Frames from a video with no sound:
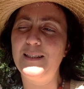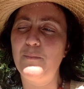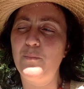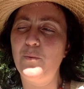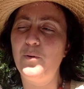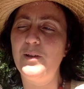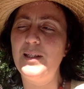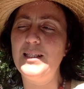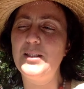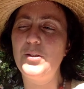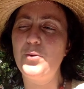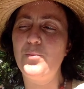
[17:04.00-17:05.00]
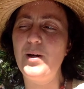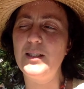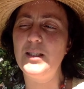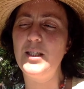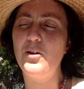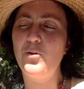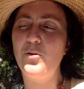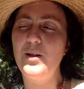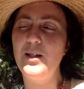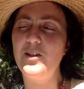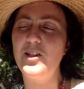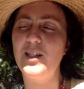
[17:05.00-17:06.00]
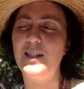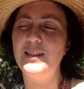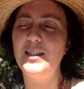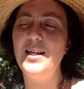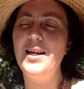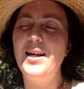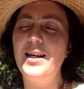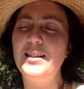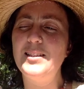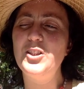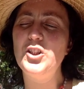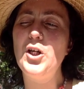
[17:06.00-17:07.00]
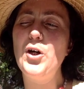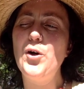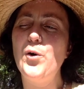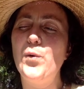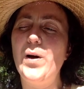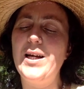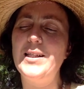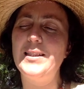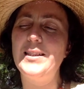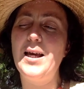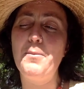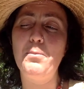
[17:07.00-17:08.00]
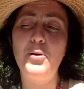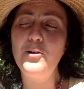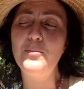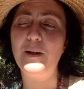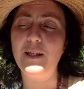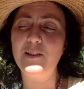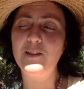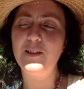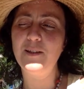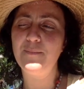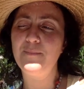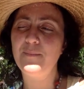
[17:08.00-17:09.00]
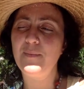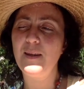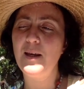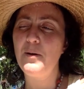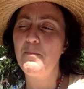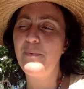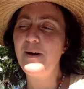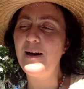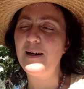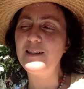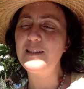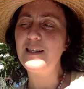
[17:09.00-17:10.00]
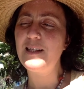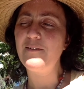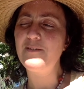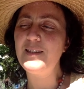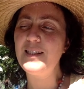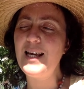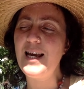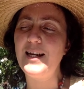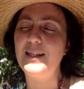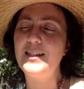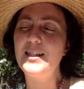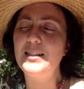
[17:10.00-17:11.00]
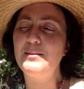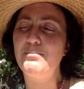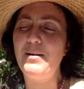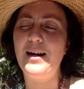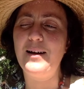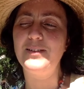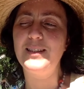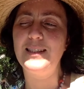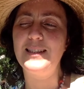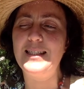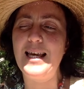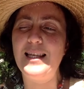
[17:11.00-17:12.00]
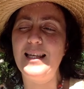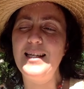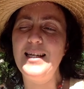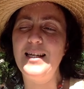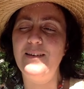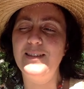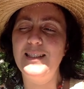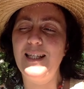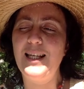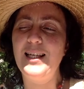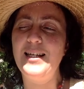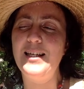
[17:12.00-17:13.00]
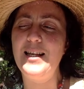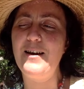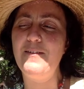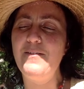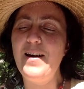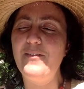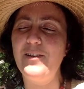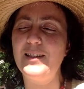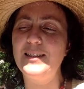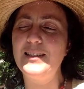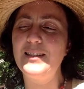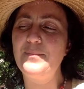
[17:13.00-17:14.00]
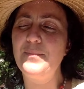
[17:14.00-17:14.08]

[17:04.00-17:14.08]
that brought these terrestrial creatures as stowaways in their plumage. Birds love to take dust baths in dead leaves to clean their feathers.